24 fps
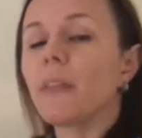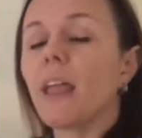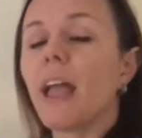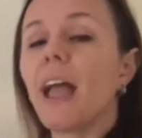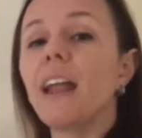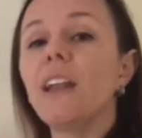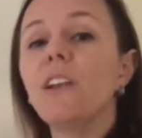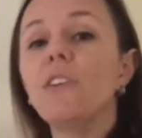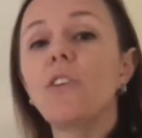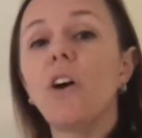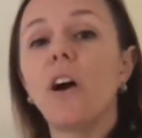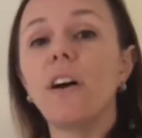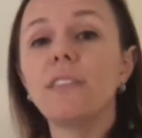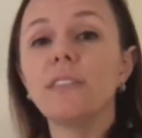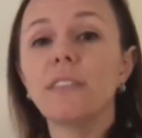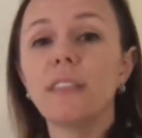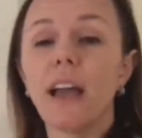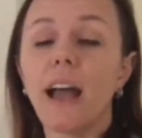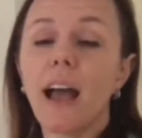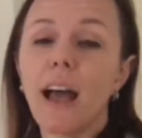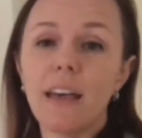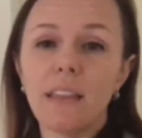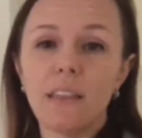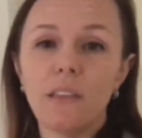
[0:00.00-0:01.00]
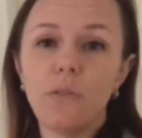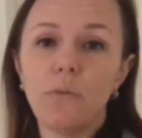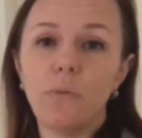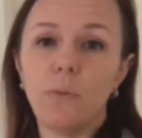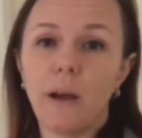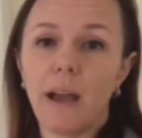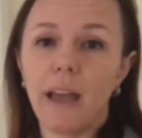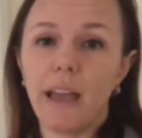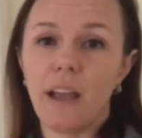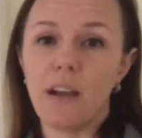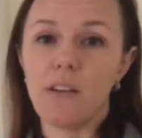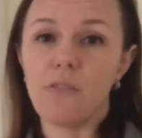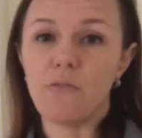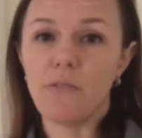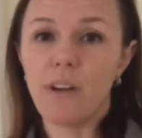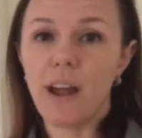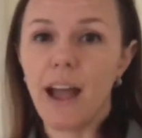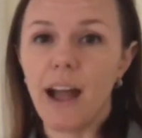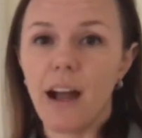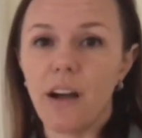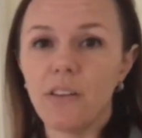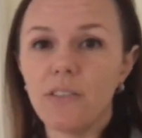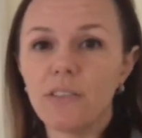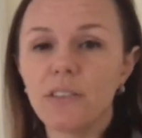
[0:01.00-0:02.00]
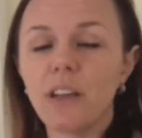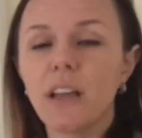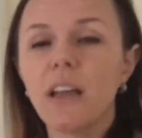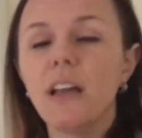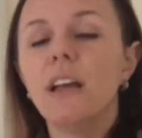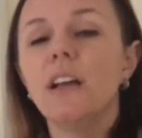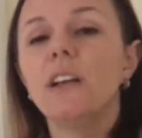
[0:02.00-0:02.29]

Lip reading: and not the other way around.